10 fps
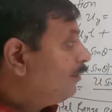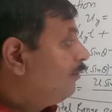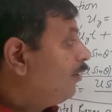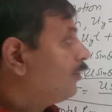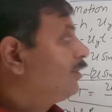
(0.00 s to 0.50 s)

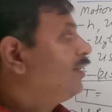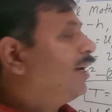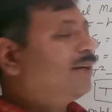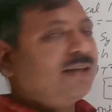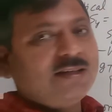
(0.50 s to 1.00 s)
velocity
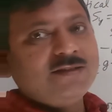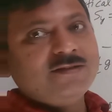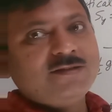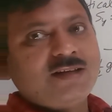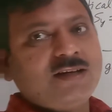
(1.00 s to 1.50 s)
at any
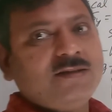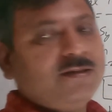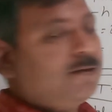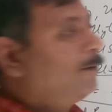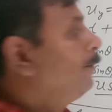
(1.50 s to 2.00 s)
instant,
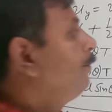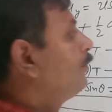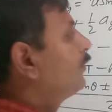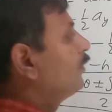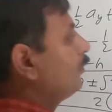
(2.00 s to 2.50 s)

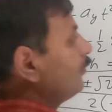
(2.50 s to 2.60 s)
so